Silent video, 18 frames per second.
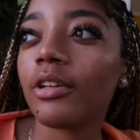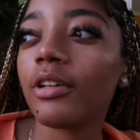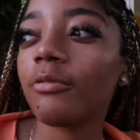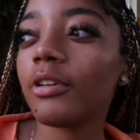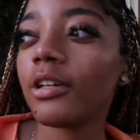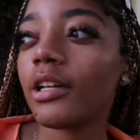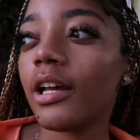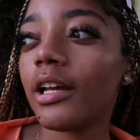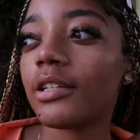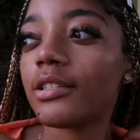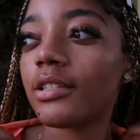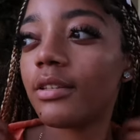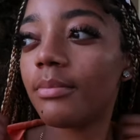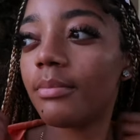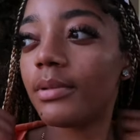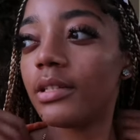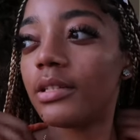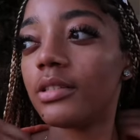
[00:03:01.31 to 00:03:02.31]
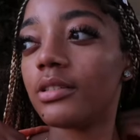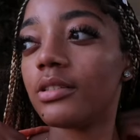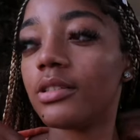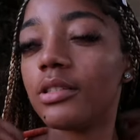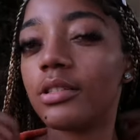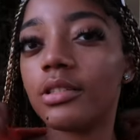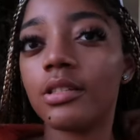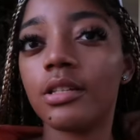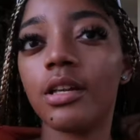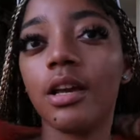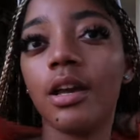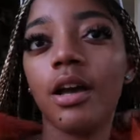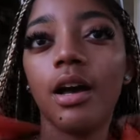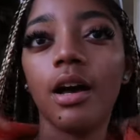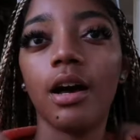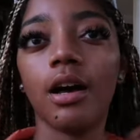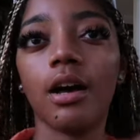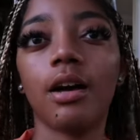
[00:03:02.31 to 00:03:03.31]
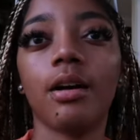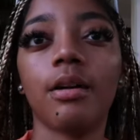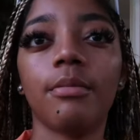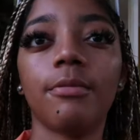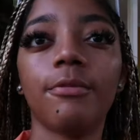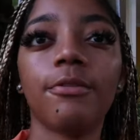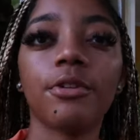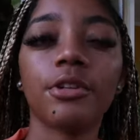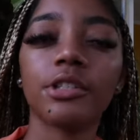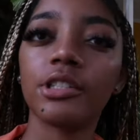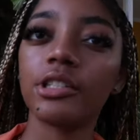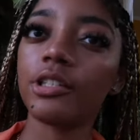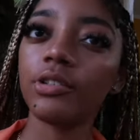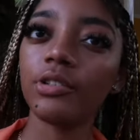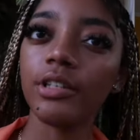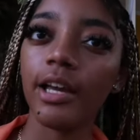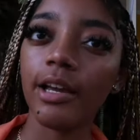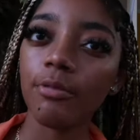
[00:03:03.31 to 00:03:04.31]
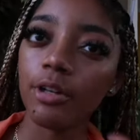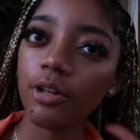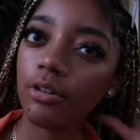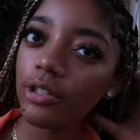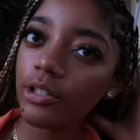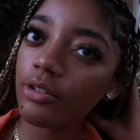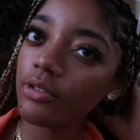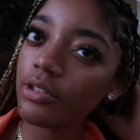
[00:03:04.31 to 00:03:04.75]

and then we're gonna head to the beach for a chill day. We're going